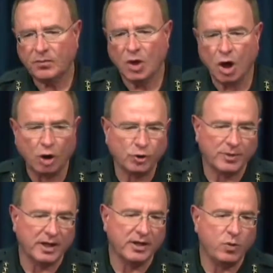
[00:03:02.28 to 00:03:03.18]

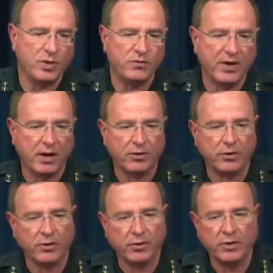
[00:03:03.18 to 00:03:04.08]
Ultimately, we found
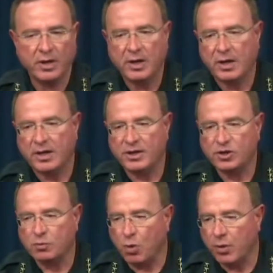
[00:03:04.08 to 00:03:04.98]
her
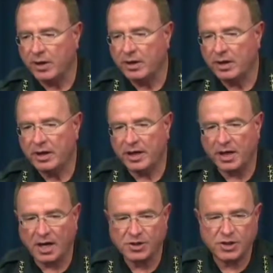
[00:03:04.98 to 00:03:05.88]
this morning in
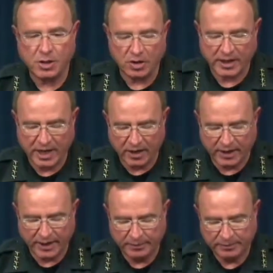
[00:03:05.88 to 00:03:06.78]
Osceola
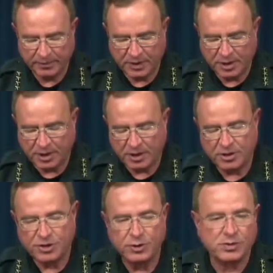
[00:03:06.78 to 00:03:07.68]
County.
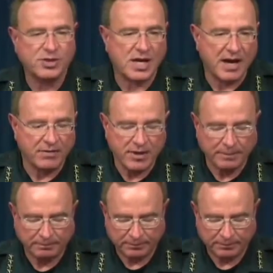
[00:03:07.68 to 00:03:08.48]
She was savvy.